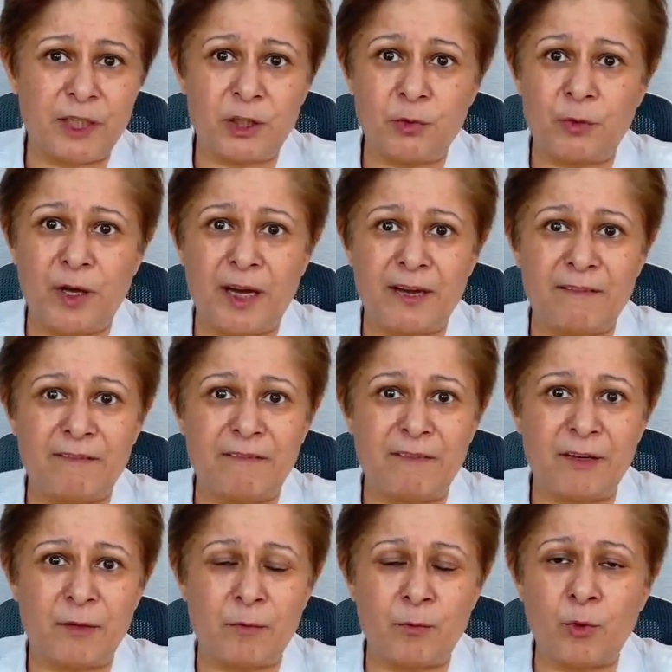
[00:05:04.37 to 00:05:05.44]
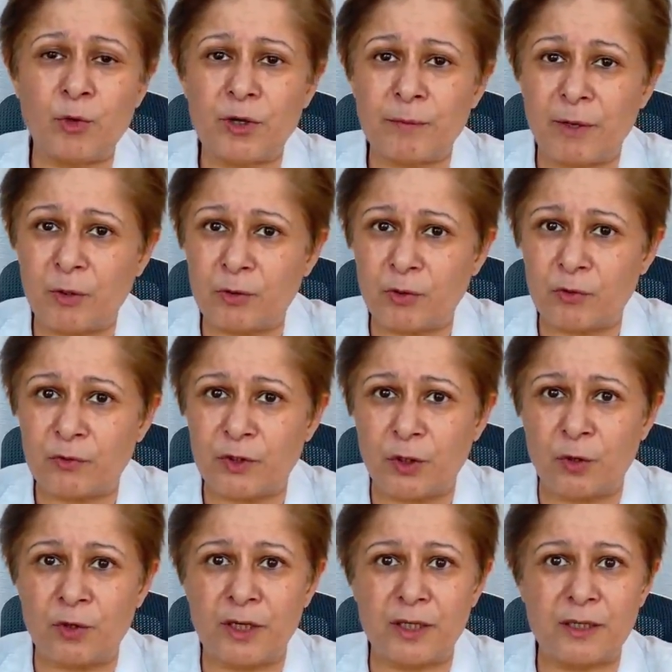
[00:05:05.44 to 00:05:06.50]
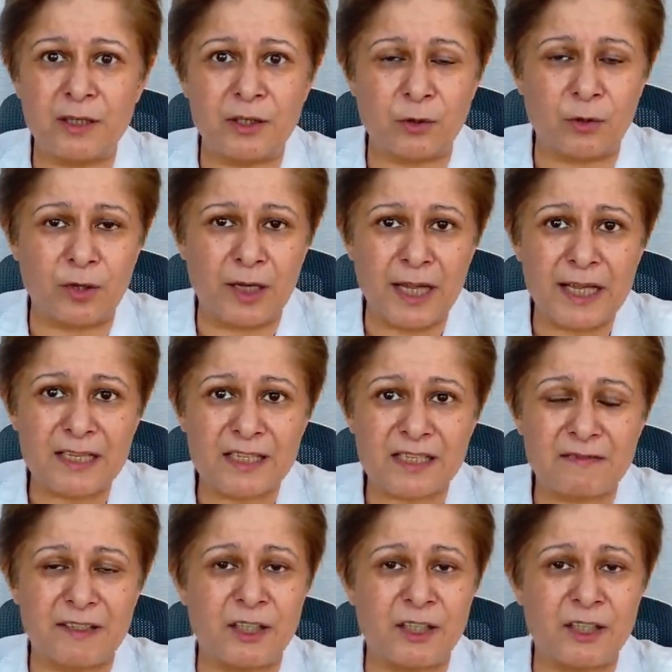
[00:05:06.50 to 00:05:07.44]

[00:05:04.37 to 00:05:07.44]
you have more amount of yogurt or less,